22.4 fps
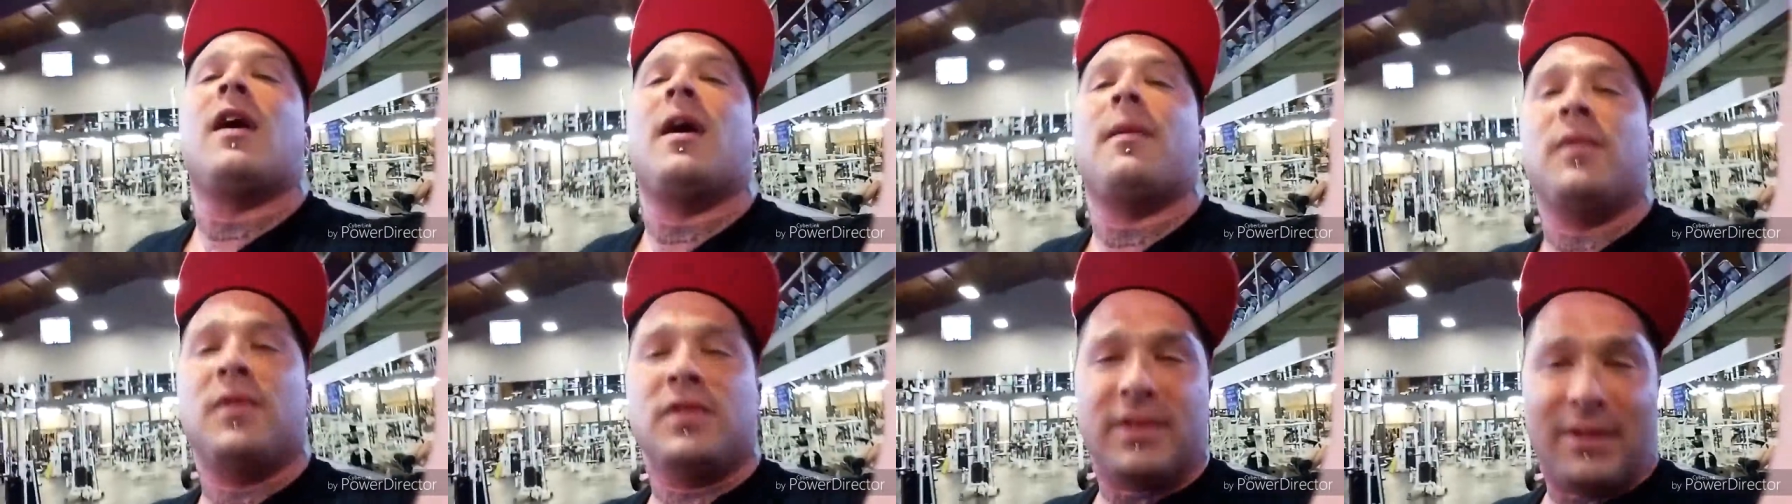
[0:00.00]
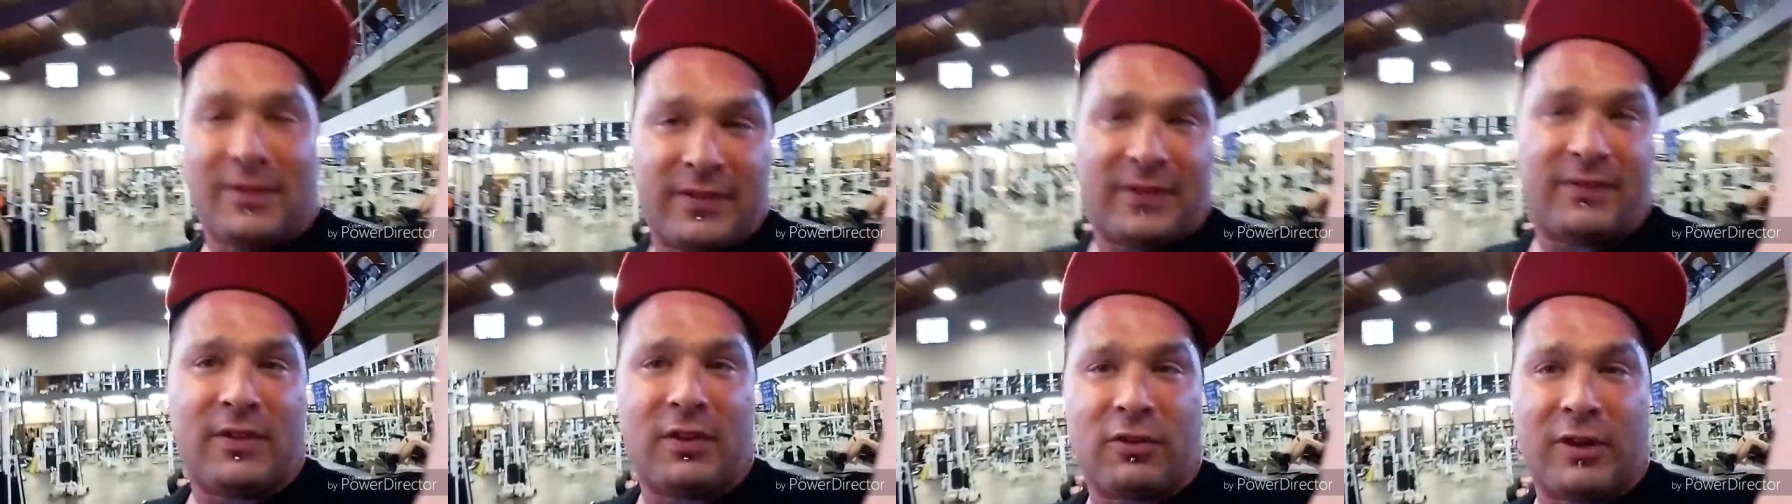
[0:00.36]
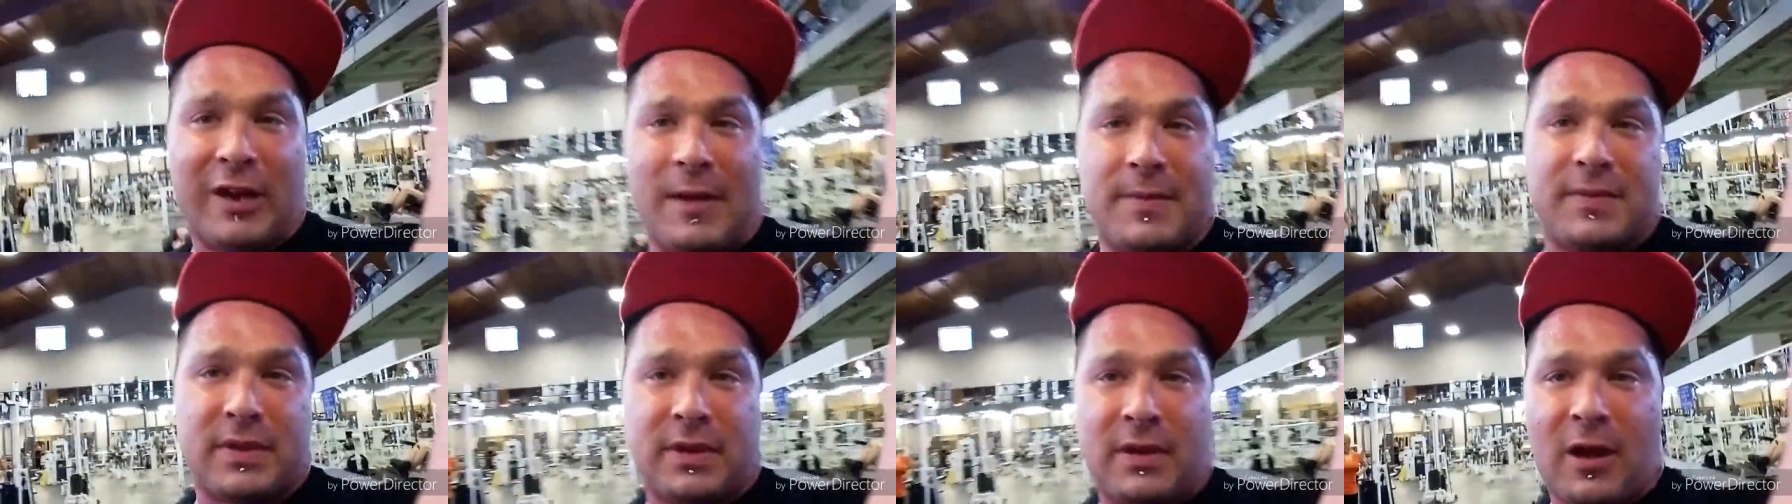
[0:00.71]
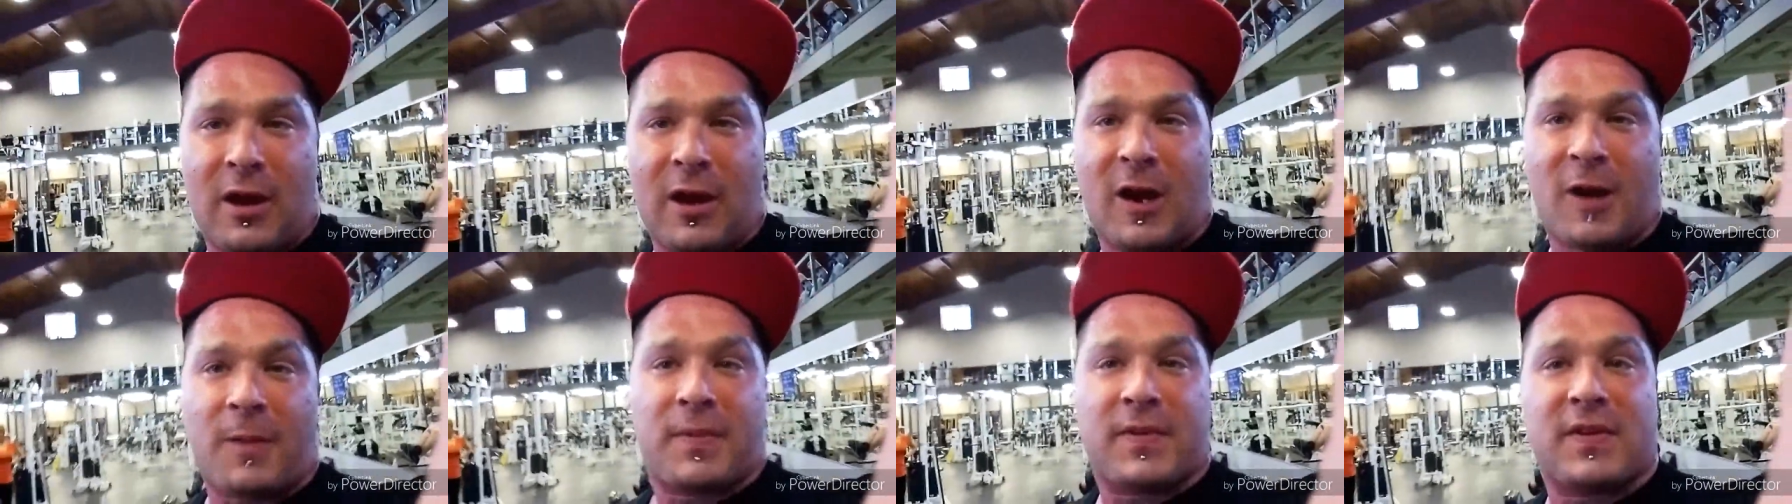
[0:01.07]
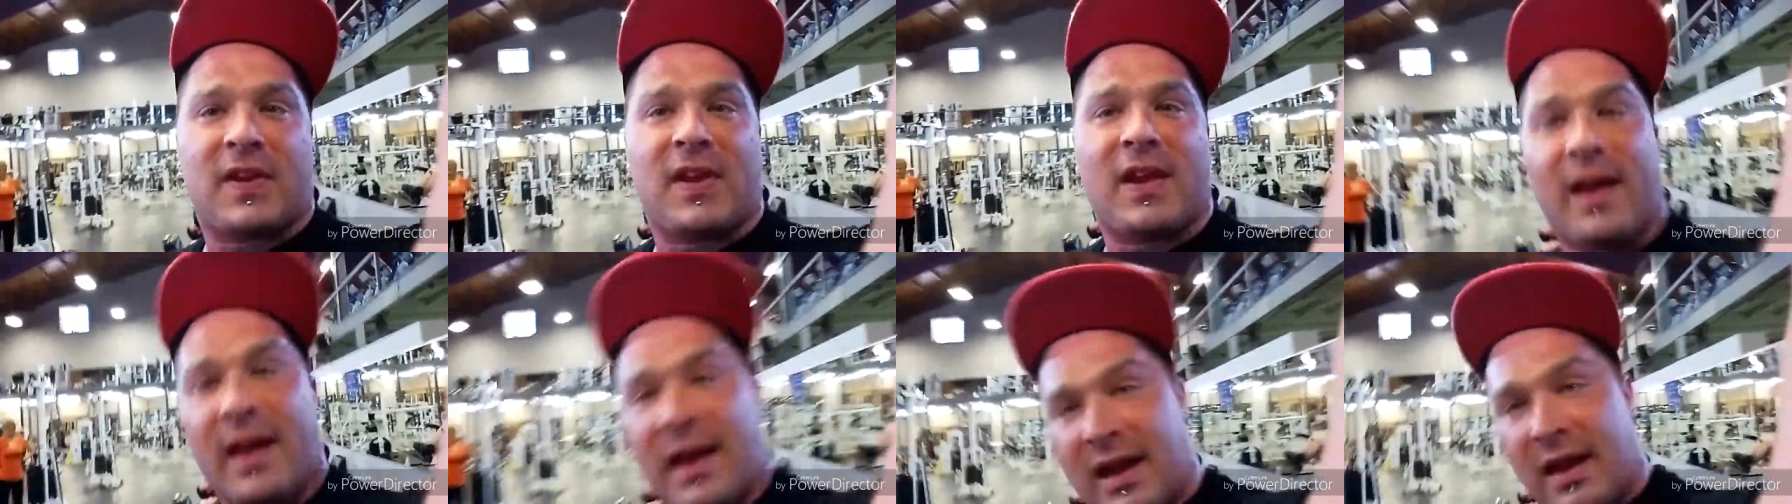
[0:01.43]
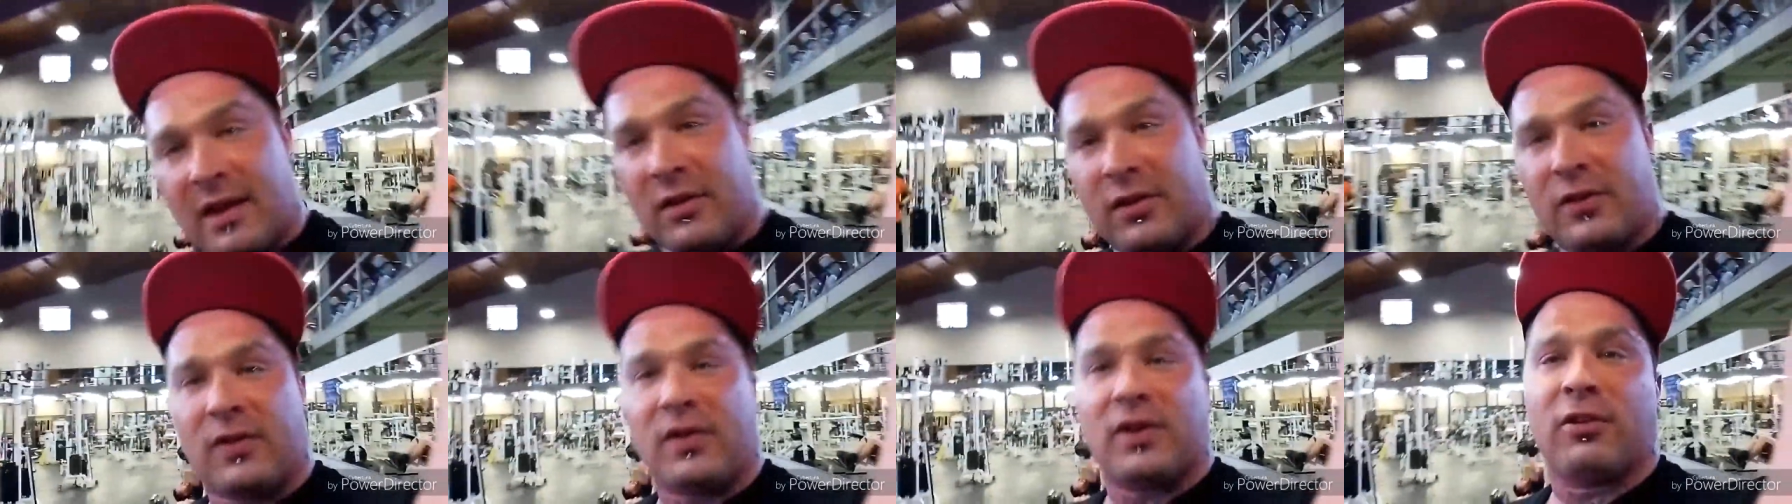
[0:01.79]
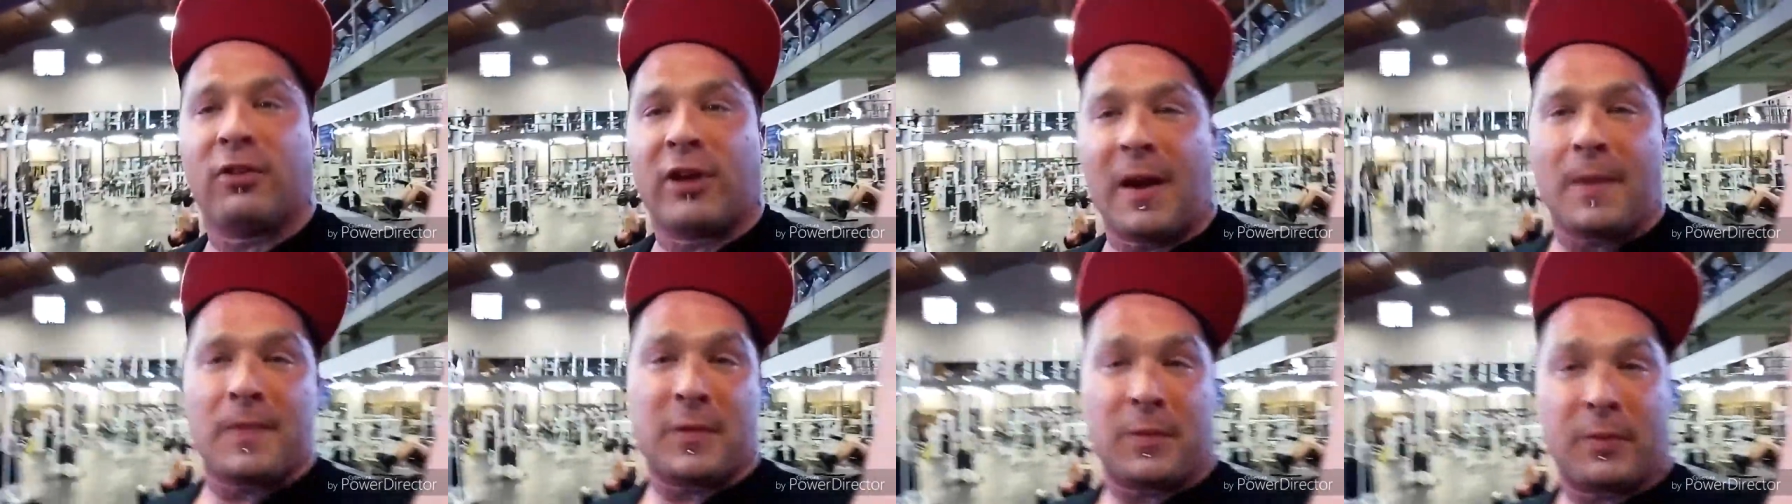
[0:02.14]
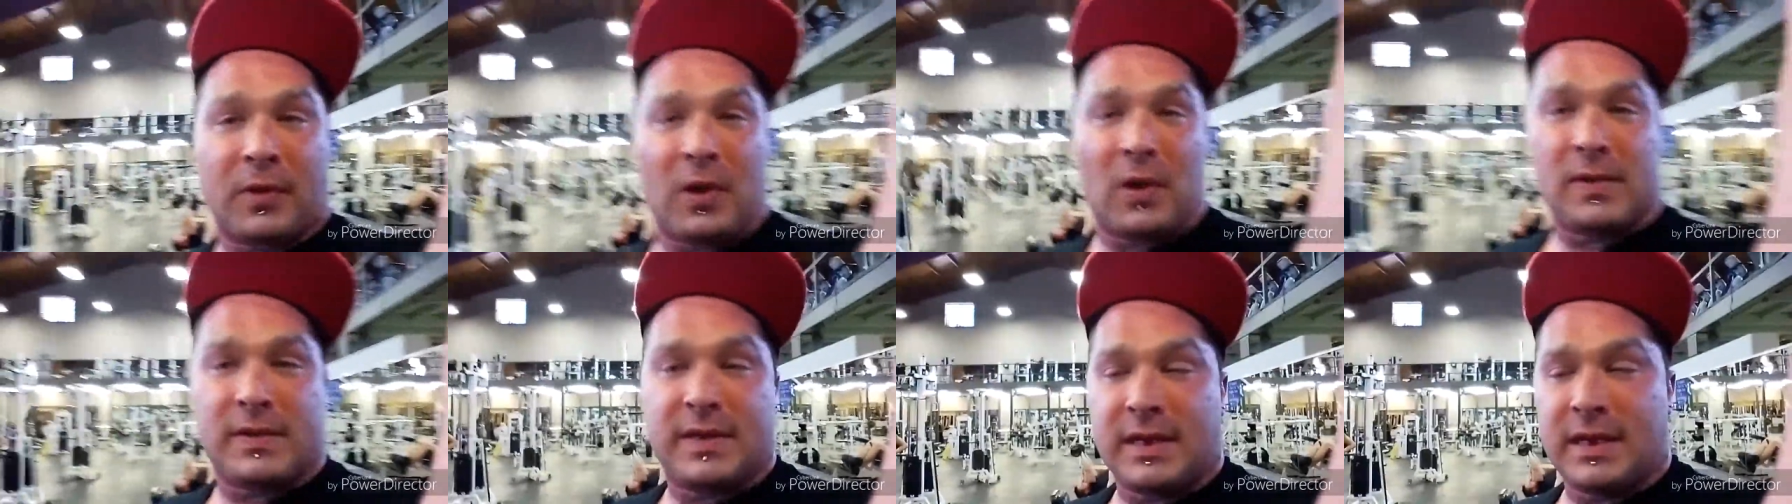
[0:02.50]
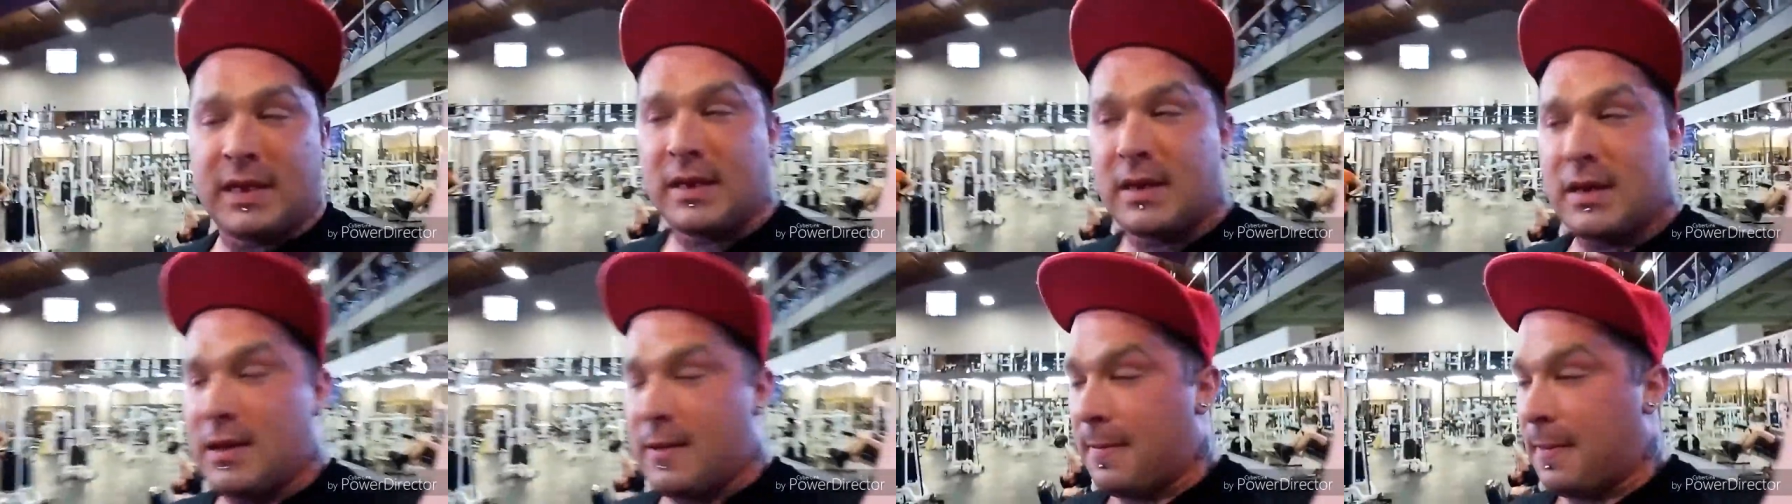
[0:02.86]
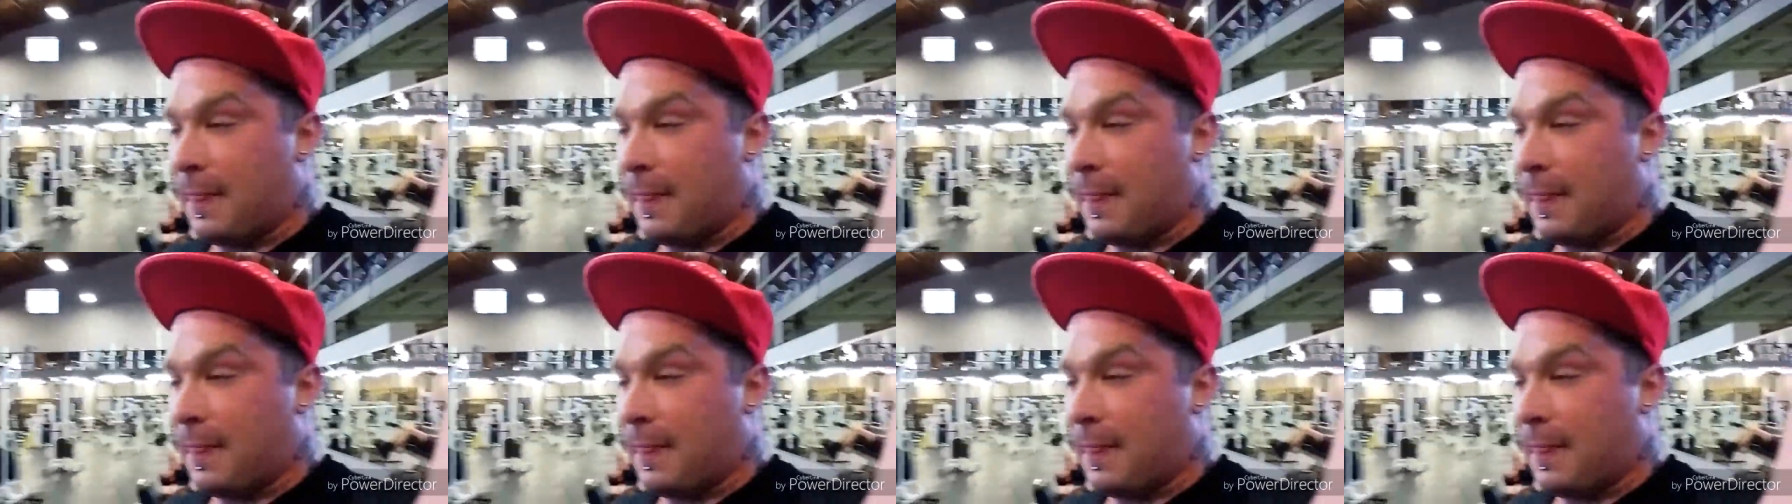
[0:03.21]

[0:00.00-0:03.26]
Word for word: I'm using 50 grams of carbs and 30 grams of protein.